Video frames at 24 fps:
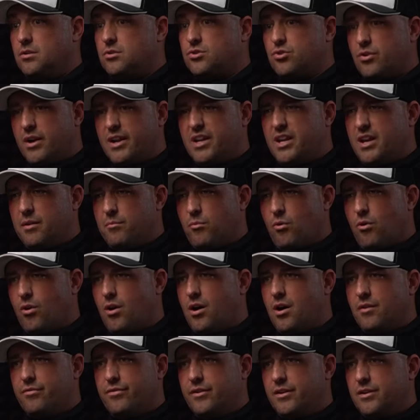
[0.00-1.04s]
drinking
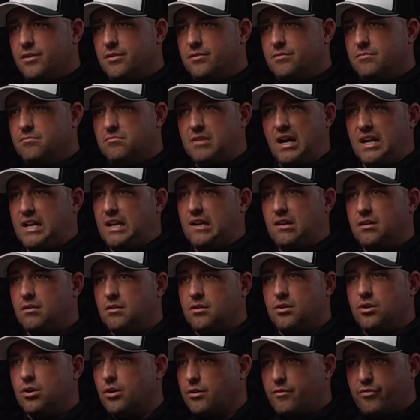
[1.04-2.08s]
more often I
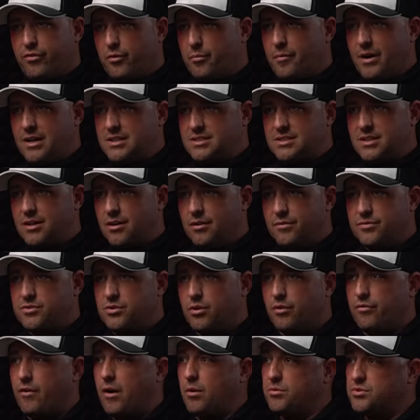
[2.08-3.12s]
didn't cook for myself.
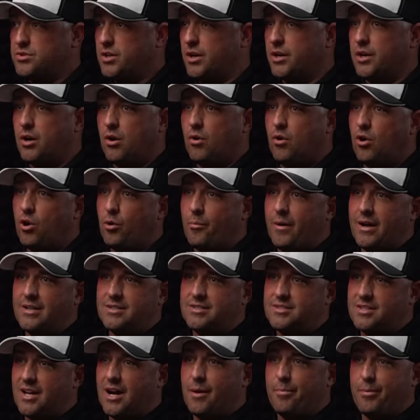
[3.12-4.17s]
So if I was going to go home,
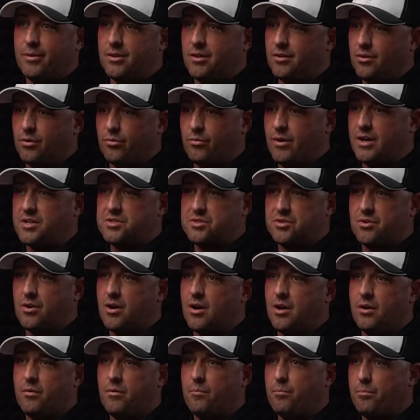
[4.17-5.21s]
I'd stop at the little
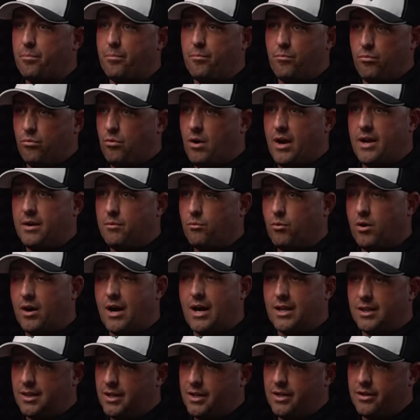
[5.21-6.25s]
restaurant right
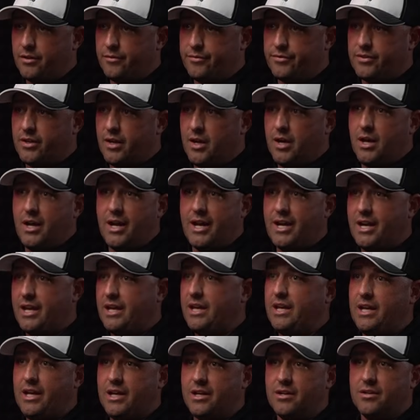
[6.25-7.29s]
where I lived
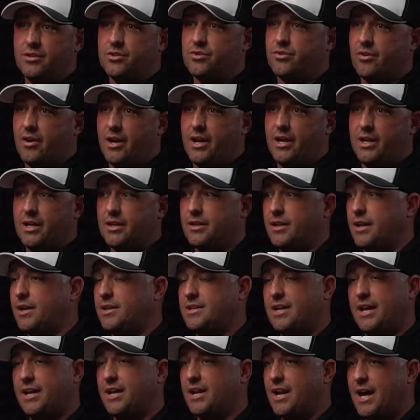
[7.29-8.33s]
and eat and drink and
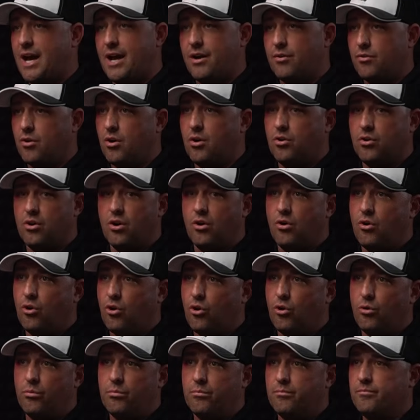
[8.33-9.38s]
then take an Adderall, go
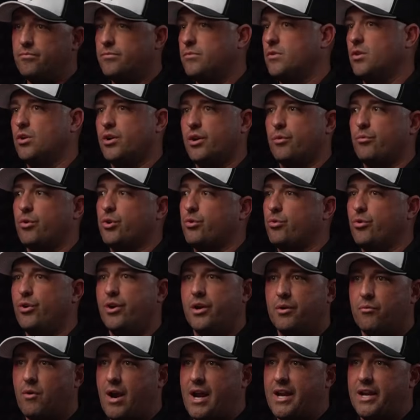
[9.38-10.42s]
home, look at
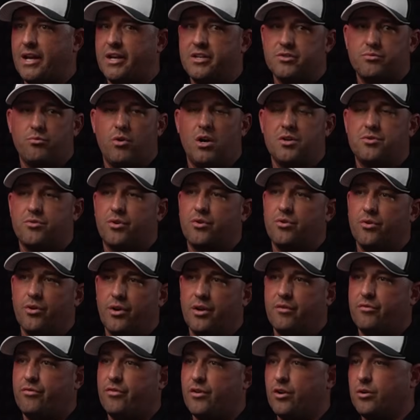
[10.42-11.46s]
recruiting rankings, watch
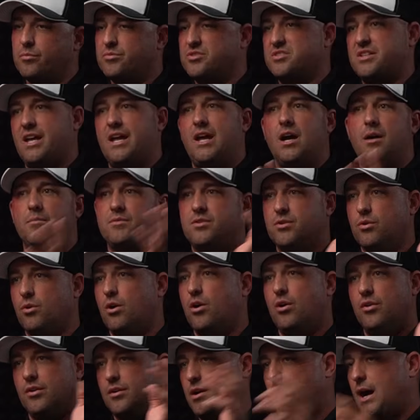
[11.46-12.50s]
recruiting films, stay up till
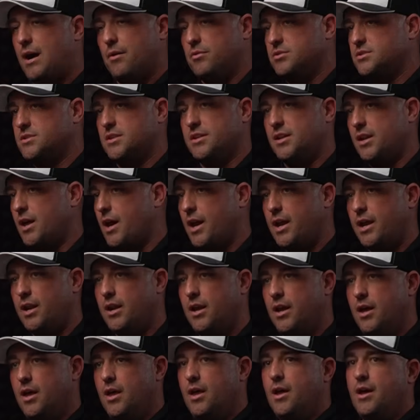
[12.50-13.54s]
all hours of the
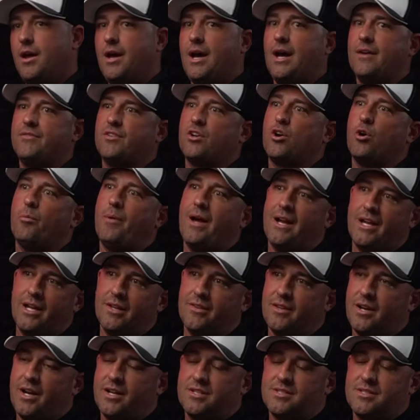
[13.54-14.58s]
night, have to go back
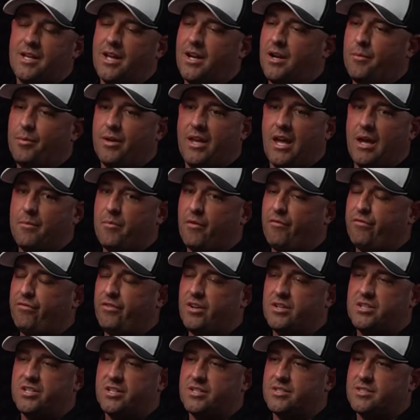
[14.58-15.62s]
in the next day. And it became a
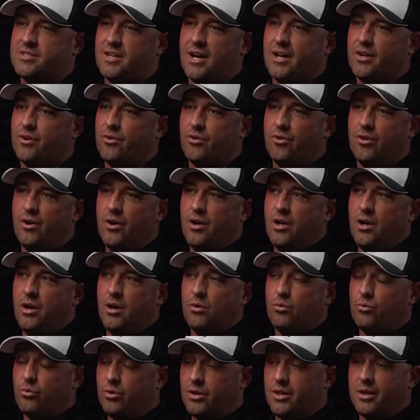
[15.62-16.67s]
vicious cycle,
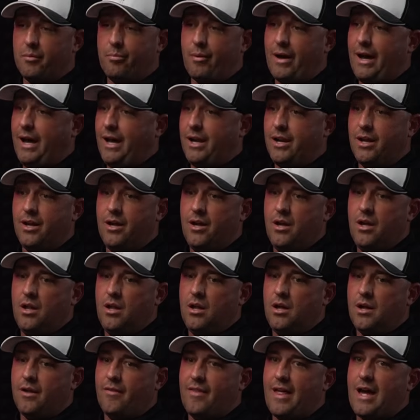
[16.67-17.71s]
really bad.
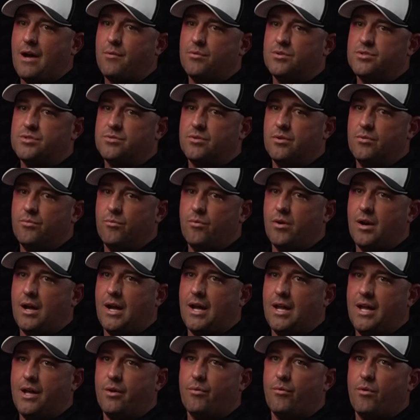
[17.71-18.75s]
And that was when
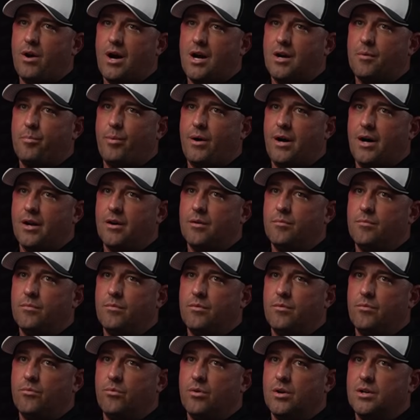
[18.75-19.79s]
I hit rock
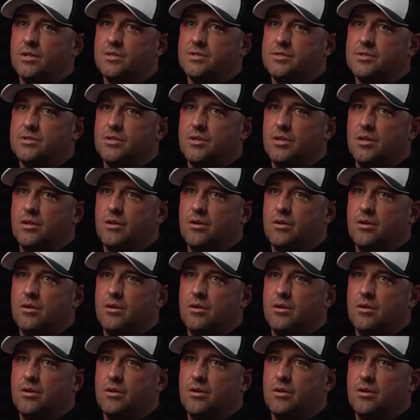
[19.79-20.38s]
bottom was